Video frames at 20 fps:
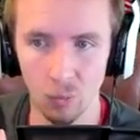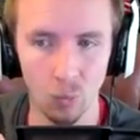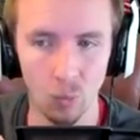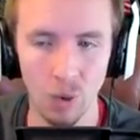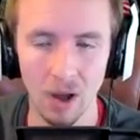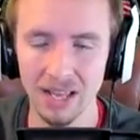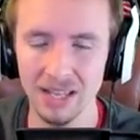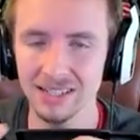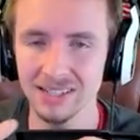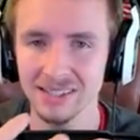
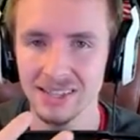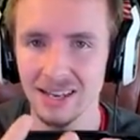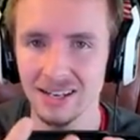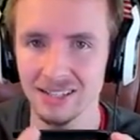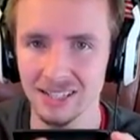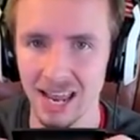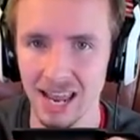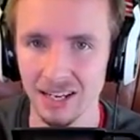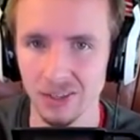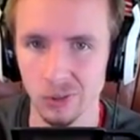why does their
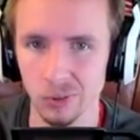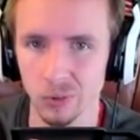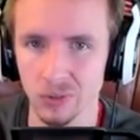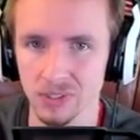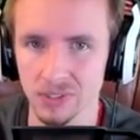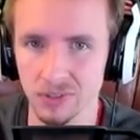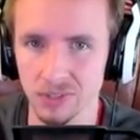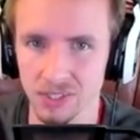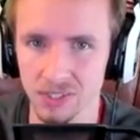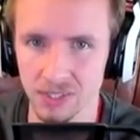tank
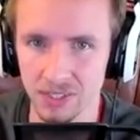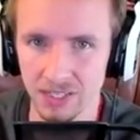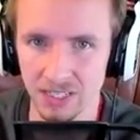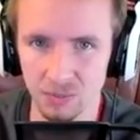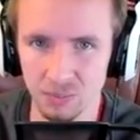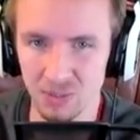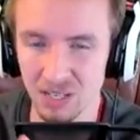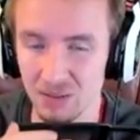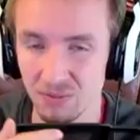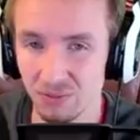also just need
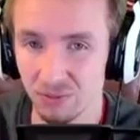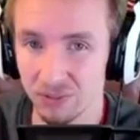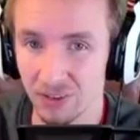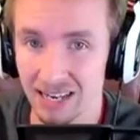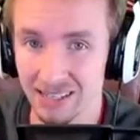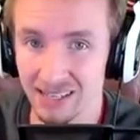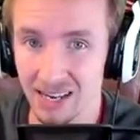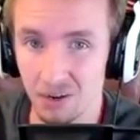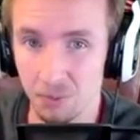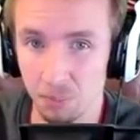to be
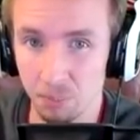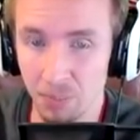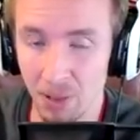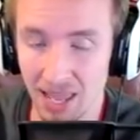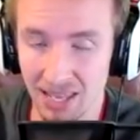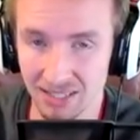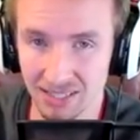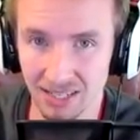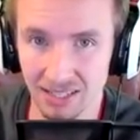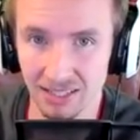flat out
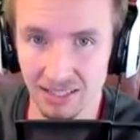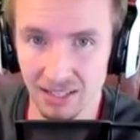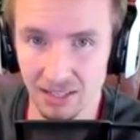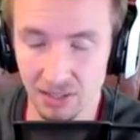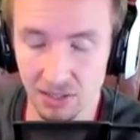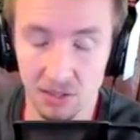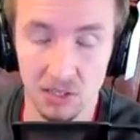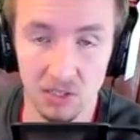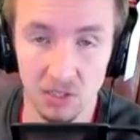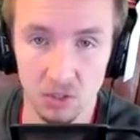better
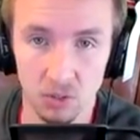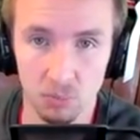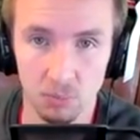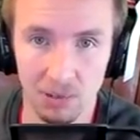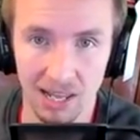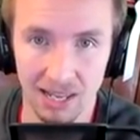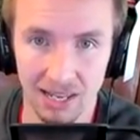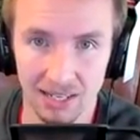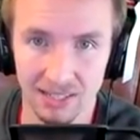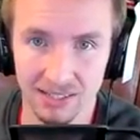than the new
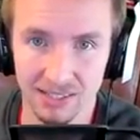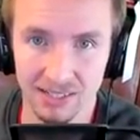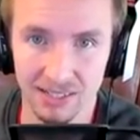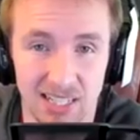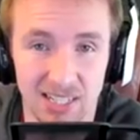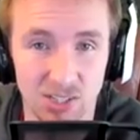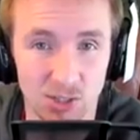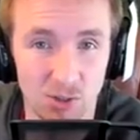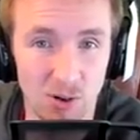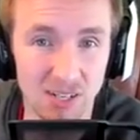players.
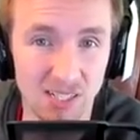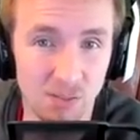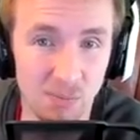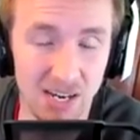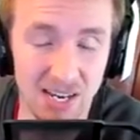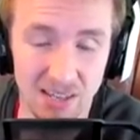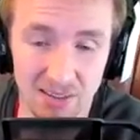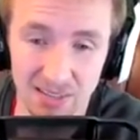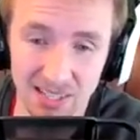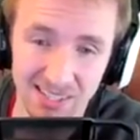And trust
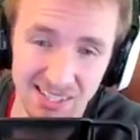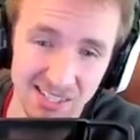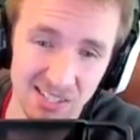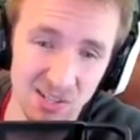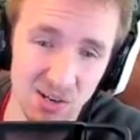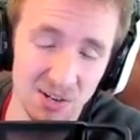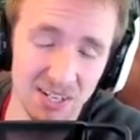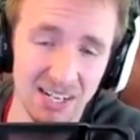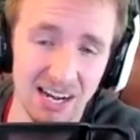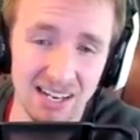me, this is
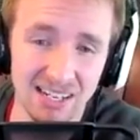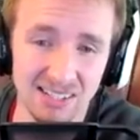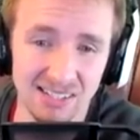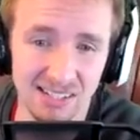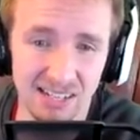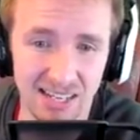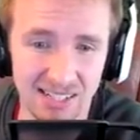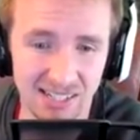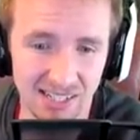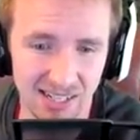not an
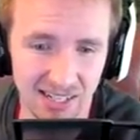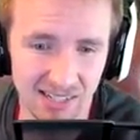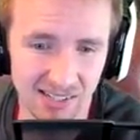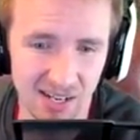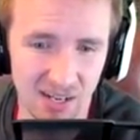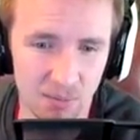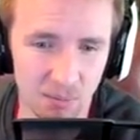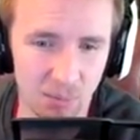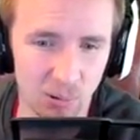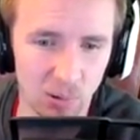isolated
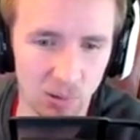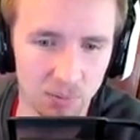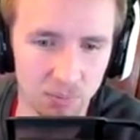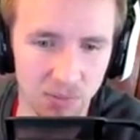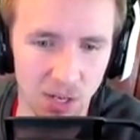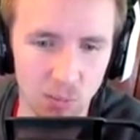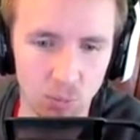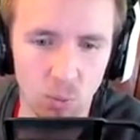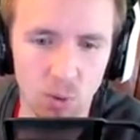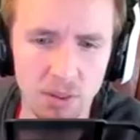example,
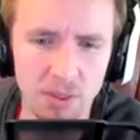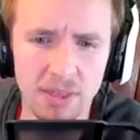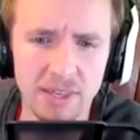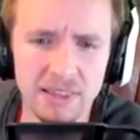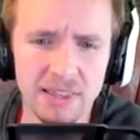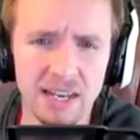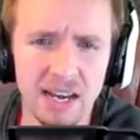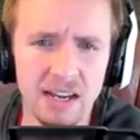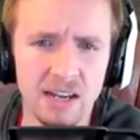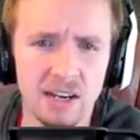and one
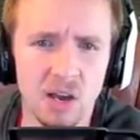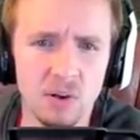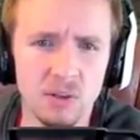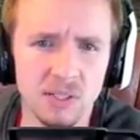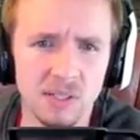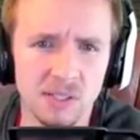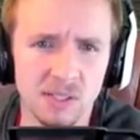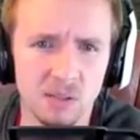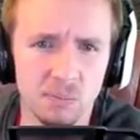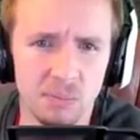thing that I
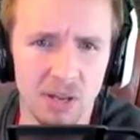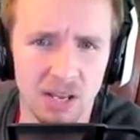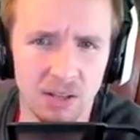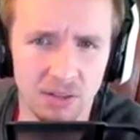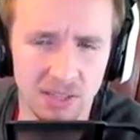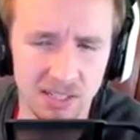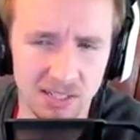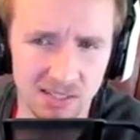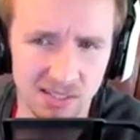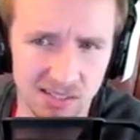noticed
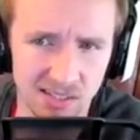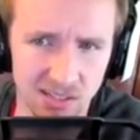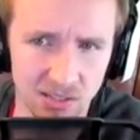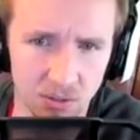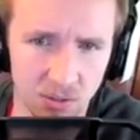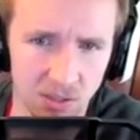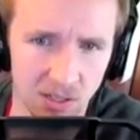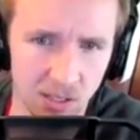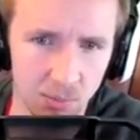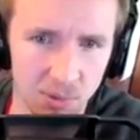about these
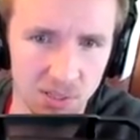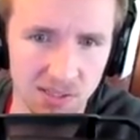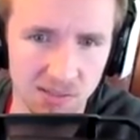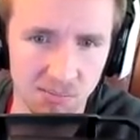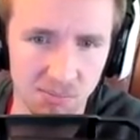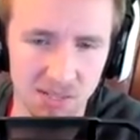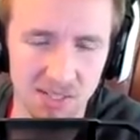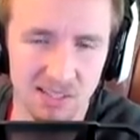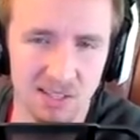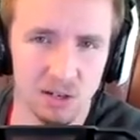SEAL
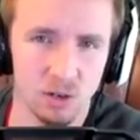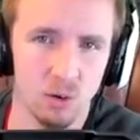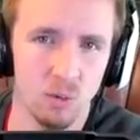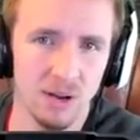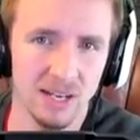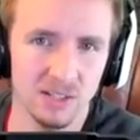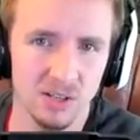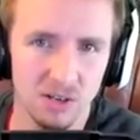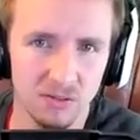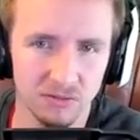clubbers is that
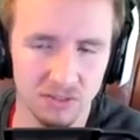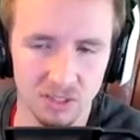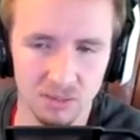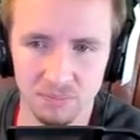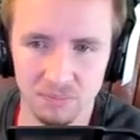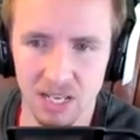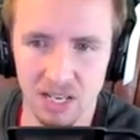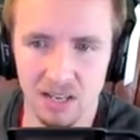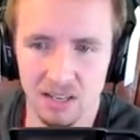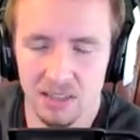quite
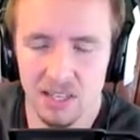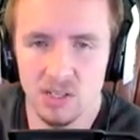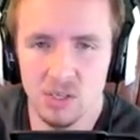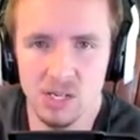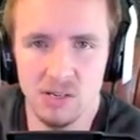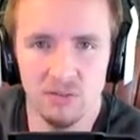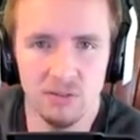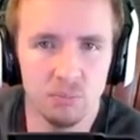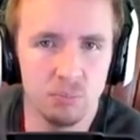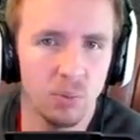often they
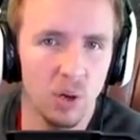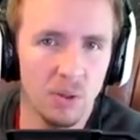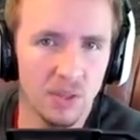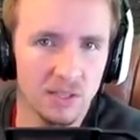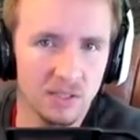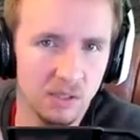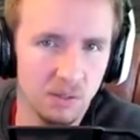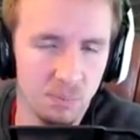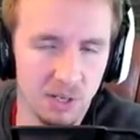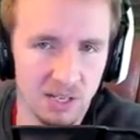don't even
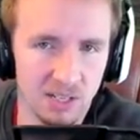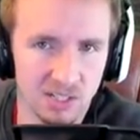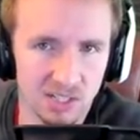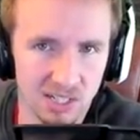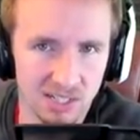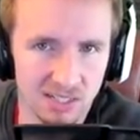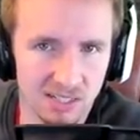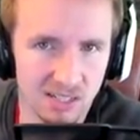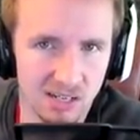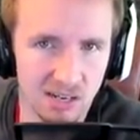bother to
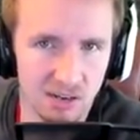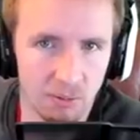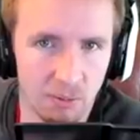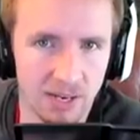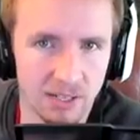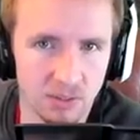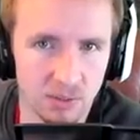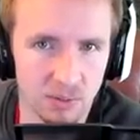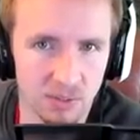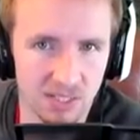purchase tier
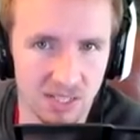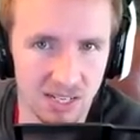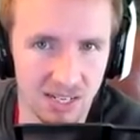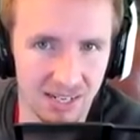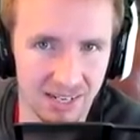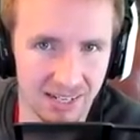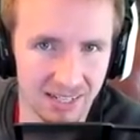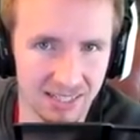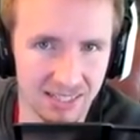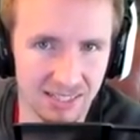8 or tier
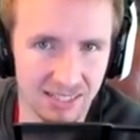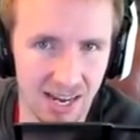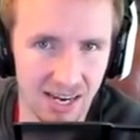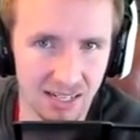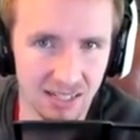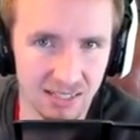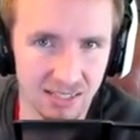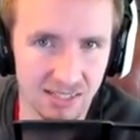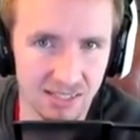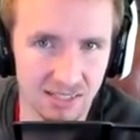9
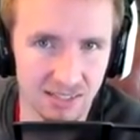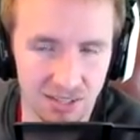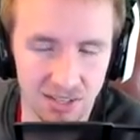tanks.